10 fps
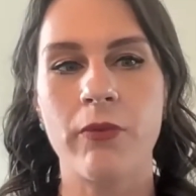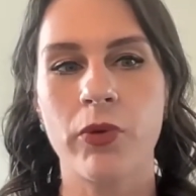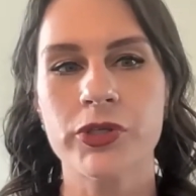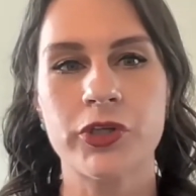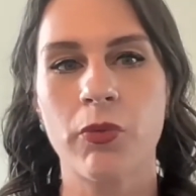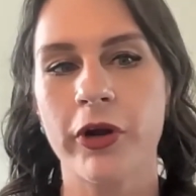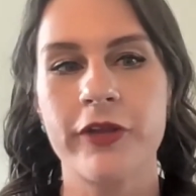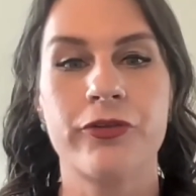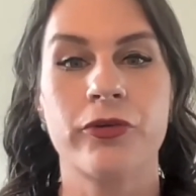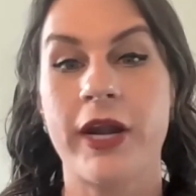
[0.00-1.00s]
And we're still
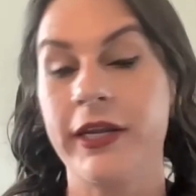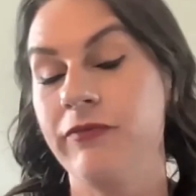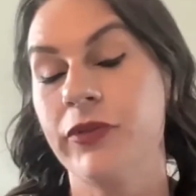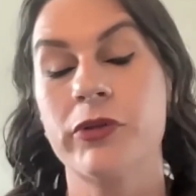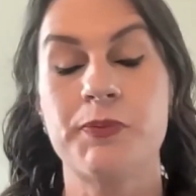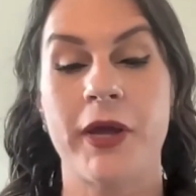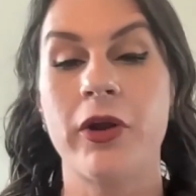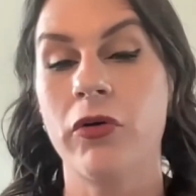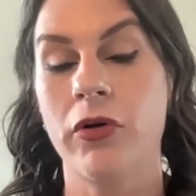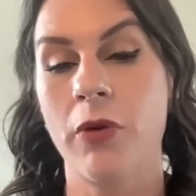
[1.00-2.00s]
working through that, even though it's been
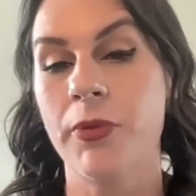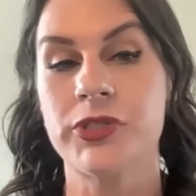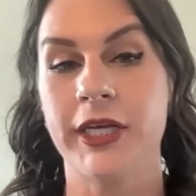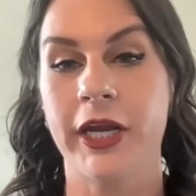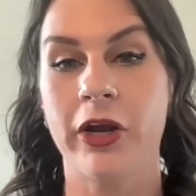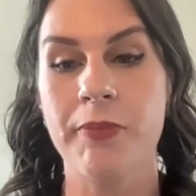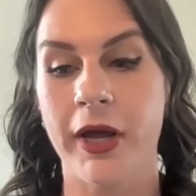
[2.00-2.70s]
almost a year.